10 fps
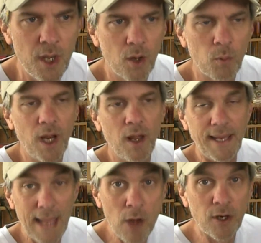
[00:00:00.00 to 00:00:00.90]
Well, I
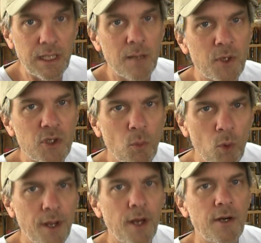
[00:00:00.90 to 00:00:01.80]
counted them. There's
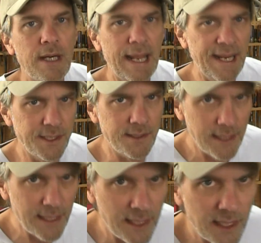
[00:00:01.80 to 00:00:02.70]

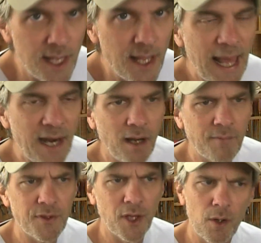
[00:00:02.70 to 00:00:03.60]
118, and
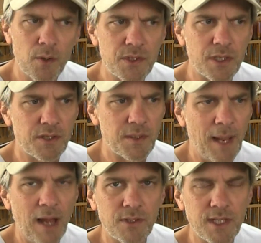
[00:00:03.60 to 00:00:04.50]
of those, there's
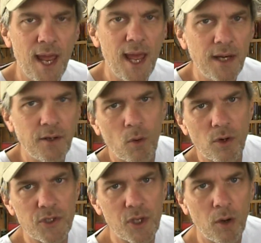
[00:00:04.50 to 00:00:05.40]
about 10 or
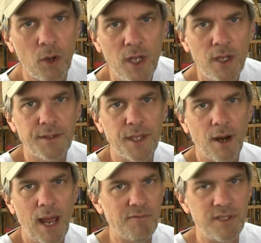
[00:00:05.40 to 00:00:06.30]
so
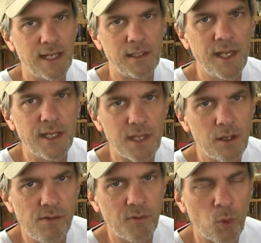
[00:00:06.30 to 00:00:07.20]
that have dead links. They
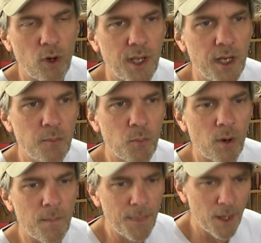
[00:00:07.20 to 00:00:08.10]
don't even work
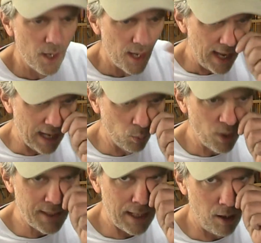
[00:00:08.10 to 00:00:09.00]
anymore. And
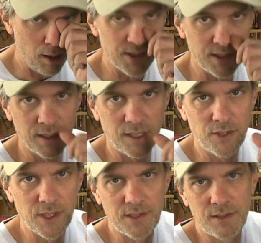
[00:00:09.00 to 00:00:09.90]
what they are is they're
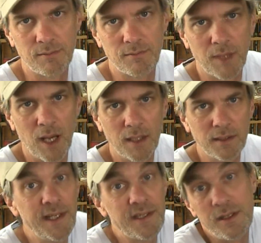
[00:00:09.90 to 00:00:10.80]
just
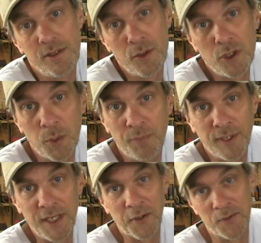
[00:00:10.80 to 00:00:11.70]
links to YouTube
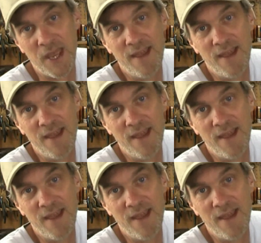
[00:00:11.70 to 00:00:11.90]
videos.